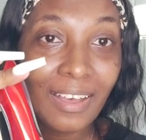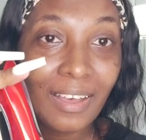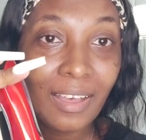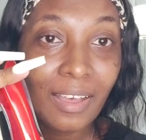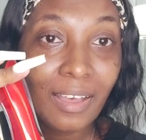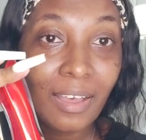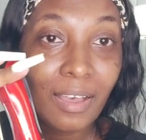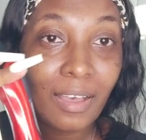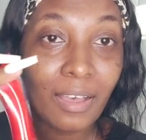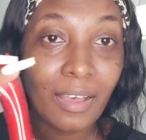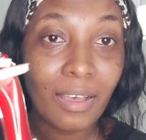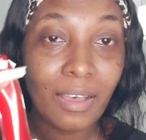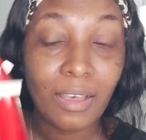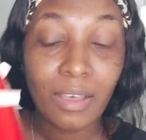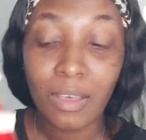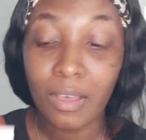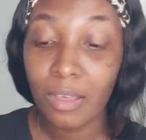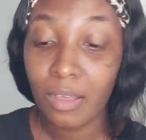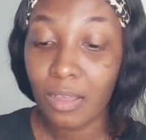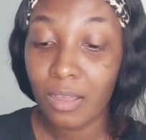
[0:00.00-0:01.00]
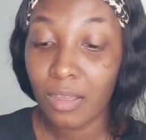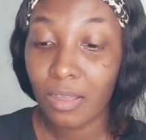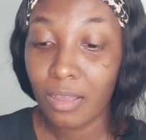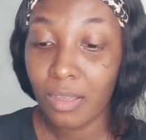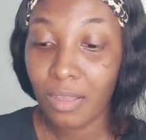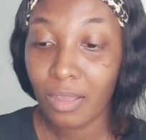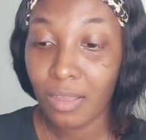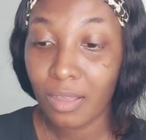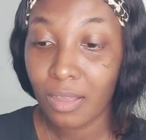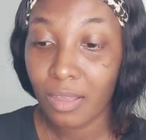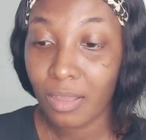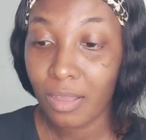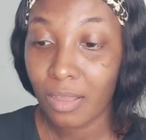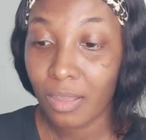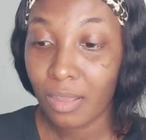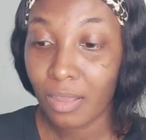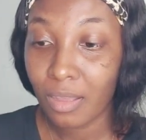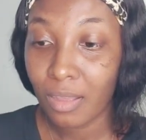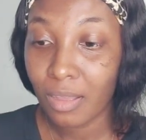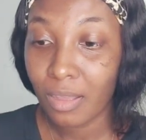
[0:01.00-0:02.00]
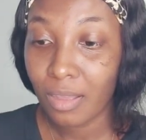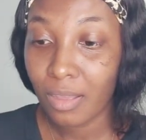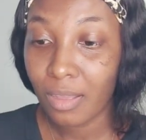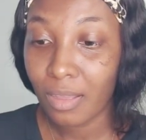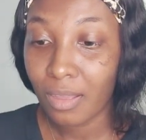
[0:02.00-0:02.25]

(no one is talking)